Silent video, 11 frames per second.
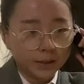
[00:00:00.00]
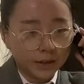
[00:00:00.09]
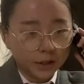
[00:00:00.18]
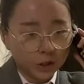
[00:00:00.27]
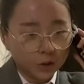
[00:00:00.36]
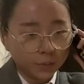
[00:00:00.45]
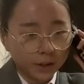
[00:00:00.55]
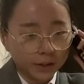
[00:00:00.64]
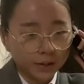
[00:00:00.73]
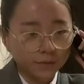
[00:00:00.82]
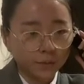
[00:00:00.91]
Thank you,
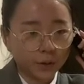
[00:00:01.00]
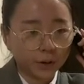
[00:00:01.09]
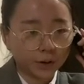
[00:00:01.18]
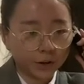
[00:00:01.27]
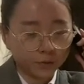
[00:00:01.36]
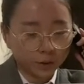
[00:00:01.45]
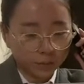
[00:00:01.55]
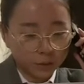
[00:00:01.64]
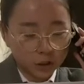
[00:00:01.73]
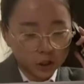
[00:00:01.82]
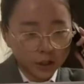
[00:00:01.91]
madam, for your
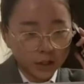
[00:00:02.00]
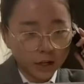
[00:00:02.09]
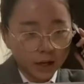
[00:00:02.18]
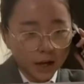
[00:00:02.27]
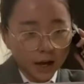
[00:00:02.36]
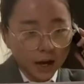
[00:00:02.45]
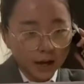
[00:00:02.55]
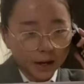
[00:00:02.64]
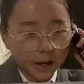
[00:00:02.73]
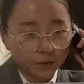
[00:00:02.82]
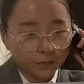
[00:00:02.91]
information. I
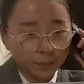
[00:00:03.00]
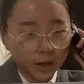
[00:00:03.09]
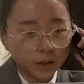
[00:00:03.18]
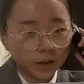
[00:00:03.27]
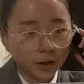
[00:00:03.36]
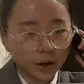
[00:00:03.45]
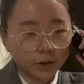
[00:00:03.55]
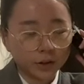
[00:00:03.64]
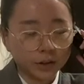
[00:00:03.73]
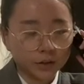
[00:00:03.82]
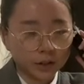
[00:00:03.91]
have made the
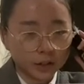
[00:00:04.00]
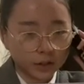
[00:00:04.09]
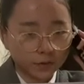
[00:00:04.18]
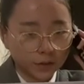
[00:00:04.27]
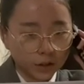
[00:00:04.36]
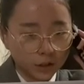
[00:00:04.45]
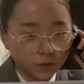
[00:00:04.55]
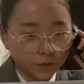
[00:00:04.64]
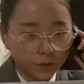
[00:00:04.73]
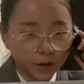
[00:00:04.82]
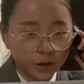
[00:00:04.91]
guarantee
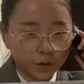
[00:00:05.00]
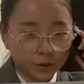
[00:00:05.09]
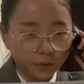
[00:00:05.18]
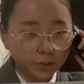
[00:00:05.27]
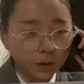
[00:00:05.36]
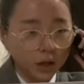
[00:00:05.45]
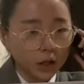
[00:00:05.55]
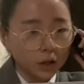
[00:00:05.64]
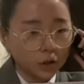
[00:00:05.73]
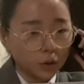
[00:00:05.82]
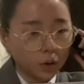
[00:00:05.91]
reservations for the room.
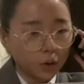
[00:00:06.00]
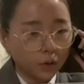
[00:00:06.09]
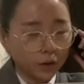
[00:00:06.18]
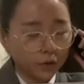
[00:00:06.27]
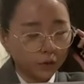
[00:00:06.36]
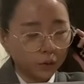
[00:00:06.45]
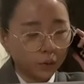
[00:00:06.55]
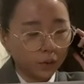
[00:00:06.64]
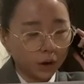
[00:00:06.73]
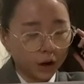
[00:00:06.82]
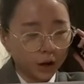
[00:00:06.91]
So if you
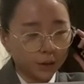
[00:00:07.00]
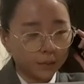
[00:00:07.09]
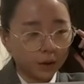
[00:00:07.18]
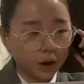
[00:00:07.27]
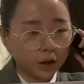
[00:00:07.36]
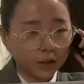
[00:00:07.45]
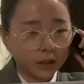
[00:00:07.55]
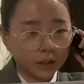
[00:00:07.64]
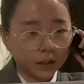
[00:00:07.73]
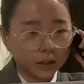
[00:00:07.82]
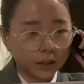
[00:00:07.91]
don't come on
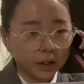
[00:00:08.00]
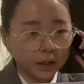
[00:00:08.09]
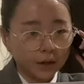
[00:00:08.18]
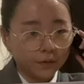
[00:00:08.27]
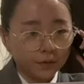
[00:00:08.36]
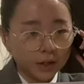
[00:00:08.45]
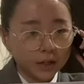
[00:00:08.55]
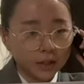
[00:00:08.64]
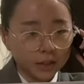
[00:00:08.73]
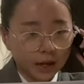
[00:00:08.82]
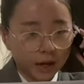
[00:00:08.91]
the
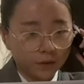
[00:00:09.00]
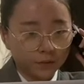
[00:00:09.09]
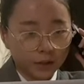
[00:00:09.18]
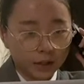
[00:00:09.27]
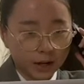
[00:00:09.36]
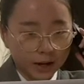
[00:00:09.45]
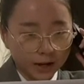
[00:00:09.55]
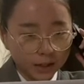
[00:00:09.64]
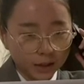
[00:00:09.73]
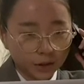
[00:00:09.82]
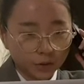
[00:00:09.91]
first day of the
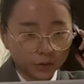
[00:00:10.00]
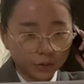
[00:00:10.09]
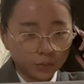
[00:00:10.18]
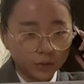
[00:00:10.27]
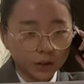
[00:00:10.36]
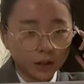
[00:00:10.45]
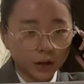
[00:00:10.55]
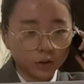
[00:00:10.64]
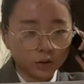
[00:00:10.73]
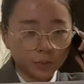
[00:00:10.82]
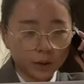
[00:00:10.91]
night, the room will
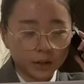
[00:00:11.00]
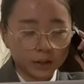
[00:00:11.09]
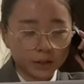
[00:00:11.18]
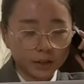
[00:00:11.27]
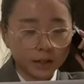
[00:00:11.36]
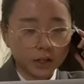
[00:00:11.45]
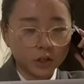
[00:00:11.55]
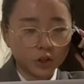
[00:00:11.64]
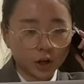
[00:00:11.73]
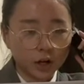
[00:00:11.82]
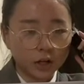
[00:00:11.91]

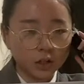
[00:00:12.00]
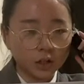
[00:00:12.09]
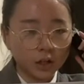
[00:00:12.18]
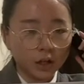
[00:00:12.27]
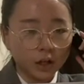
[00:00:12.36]
automatically charge